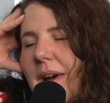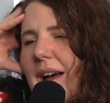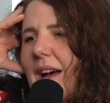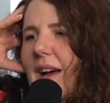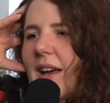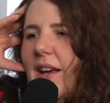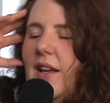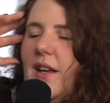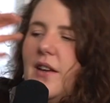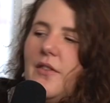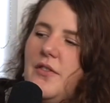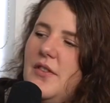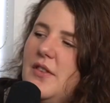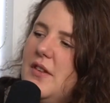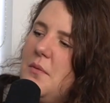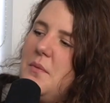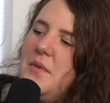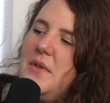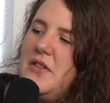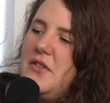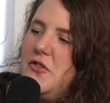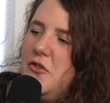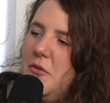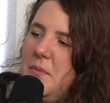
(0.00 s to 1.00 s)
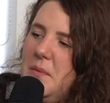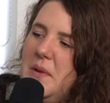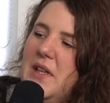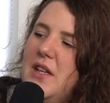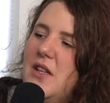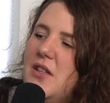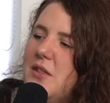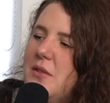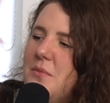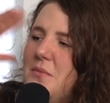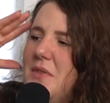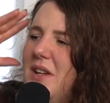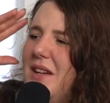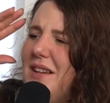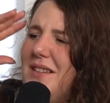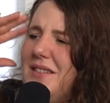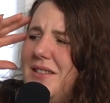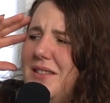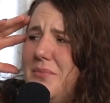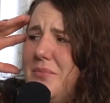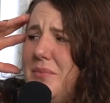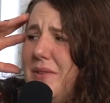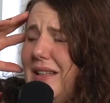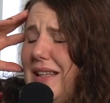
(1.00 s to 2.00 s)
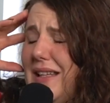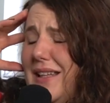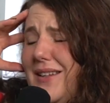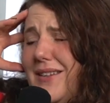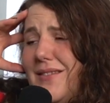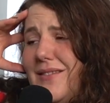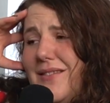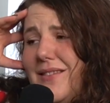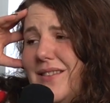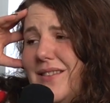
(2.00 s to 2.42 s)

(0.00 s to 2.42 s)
But I think if somebody saw me at a gym class, they'd be like,